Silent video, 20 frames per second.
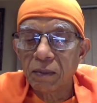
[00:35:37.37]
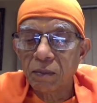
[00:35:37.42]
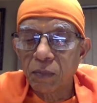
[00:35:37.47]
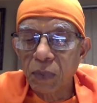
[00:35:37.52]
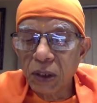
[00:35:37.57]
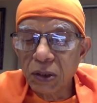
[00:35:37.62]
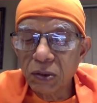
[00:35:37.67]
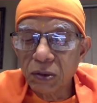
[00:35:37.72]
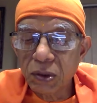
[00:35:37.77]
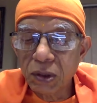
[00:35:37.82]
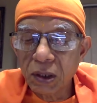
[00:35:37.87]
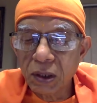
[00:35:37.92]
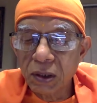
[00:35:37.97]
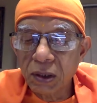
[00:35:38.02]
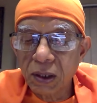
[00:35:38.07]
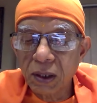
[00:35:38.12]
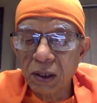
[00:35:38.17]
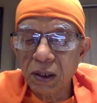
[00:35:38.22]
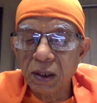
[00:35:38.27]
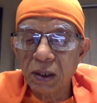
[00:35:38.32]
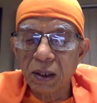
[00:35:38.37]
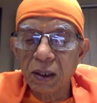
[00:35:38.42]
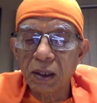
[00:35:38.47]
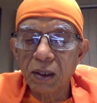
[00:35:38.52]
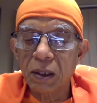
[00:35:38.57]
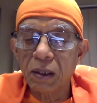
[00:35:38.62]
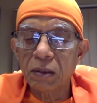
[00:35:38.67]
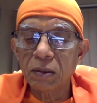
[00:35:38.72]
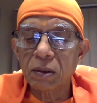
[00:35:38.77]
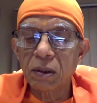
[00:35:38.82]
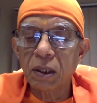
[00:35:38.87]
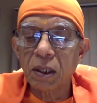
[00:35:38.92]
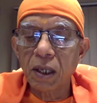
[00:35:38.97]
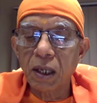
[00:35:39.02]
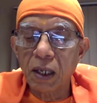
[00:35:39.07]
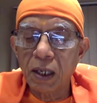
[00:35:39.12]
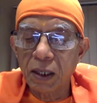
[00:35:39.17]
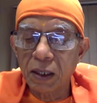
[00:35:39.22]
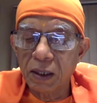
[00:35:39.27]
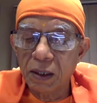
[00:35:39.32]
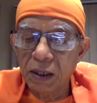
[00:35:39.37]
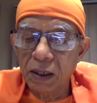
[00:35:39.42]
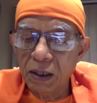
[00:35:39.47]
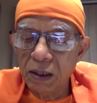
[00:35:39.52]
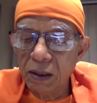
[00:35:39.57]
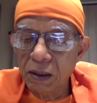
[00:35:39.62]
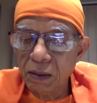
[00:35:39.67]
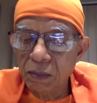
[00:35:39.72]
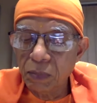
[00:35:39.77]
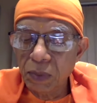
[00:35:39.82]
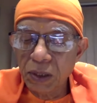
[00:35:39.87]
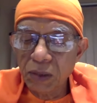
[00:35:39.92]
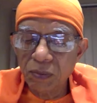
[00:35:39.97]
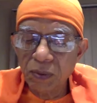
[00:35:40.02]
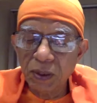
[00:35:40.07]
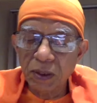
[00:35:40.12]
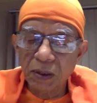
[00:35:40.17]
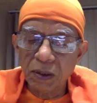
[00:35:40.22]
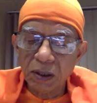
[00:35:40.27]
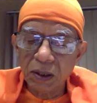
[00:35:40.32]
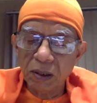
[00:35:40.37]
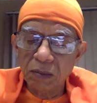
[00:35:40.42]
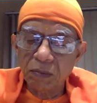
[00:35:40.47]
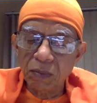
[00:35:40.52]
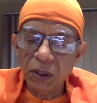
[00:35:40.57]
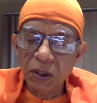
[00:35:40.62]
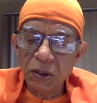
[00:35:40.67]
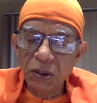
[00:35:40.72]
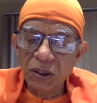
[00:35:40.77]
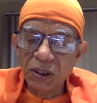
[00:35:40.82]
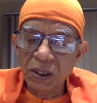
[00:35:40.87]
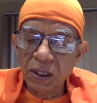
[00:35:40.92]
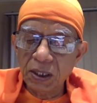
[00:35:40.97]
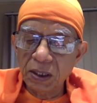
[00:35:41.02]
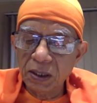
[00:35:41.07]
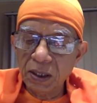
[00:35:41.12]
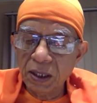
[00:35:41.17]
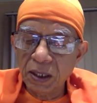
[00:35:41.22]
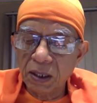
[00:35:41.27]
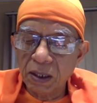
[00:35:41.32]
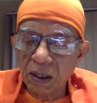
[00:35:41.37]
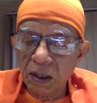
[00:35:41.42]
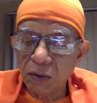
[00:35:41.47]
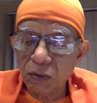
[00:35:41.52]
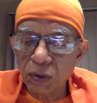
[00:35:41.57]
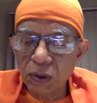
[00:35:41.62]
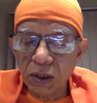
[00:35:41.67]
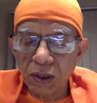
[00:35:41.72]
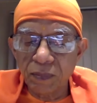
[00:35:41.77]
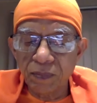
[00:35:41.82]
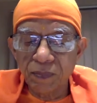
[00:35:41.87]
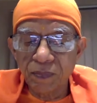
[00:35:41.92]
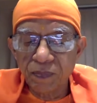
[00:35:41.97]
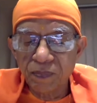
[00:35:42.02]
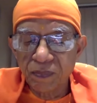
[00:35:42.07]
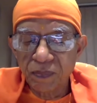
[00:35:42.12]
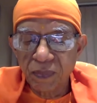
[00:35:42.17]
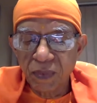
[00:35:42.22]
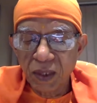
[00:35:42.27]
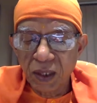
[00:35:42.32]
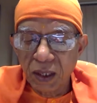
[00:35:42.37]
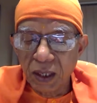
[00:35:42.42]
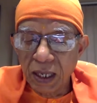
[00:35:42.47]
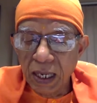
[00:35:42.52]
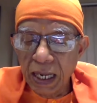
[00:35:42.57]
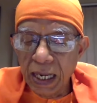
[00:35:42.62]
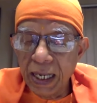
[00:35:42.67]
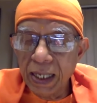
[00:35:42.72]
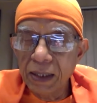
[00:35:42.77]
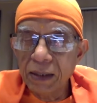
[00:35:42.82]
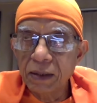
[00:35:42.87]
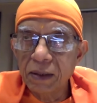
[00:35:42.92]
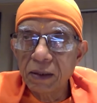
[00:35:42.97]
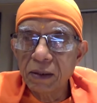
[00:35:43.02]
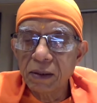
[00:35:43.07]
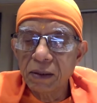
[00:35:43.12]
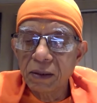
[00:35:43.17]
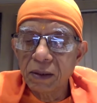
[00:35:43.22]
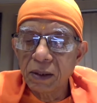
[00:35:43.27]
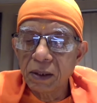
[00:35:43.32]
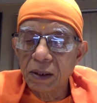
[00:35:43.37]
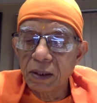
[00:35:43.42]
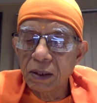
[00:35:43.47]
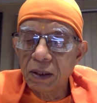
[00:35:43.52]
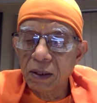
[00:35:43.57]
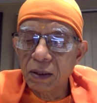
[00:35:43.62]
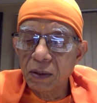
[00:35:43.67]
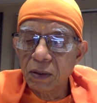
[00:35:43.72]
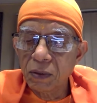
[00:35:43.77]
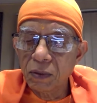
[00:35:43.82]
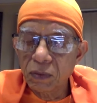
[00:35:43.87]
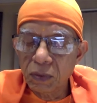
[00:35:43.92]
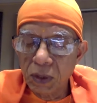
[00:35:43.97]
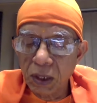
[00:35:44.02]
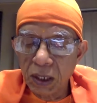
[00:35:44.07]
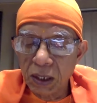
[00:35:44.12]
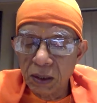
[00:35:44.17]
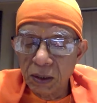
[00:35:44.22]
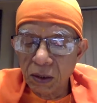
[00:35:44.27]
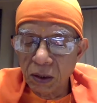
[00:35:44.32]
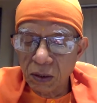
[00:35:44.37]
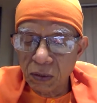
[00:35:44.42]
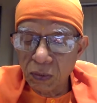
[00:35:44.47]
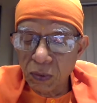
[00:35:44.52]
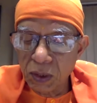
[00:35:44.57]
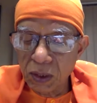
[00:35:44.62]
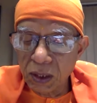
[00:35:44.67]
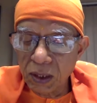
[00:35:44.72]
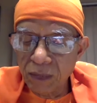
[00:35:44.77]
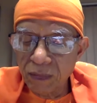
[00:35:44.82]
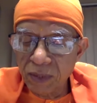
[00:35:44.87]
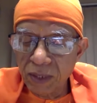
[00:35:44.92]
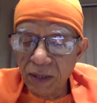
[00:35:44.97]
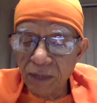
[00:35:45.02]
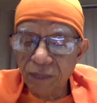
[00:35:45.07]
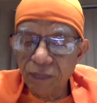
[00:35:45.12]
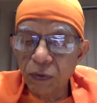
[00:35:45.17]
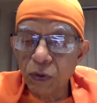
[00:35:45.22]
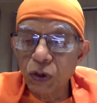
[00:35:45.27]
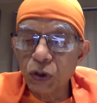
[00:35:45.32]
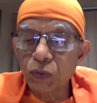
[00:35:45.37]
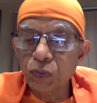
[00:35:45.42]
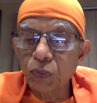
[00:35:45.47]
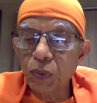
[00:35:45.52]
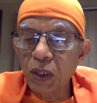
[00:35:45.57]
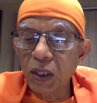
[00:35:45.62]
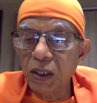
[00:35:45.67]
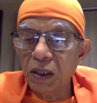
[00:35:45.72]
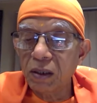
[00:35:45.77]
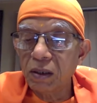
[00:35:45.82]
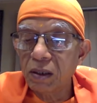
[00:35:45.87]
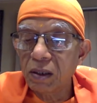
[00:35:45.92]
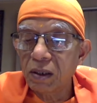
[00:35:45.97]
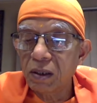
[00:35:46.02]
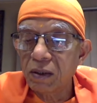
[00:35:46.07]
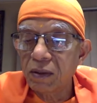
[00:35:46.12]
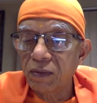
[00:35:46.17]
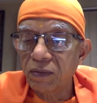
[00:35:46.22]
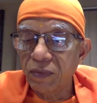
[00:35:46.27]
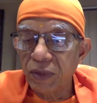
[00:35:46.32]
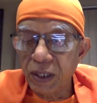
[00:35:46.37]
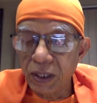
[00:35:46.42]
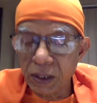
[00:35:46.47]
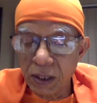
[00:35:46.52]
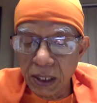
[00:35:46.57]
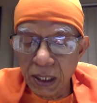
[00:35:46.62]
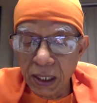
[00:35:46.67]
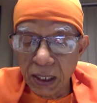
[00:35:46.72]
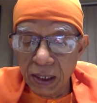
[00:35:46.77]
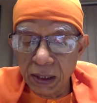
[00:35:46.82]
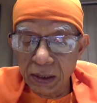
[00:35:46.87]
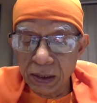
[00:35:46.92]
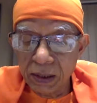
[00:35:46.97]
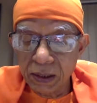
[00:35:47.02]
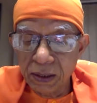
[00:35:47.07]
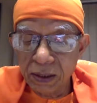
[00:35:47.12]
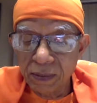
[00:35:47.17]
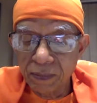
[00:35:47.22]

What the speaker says: madhyate antarale. In between, the mid sea, they drown them. And, and not only that, very forcefully, vegat.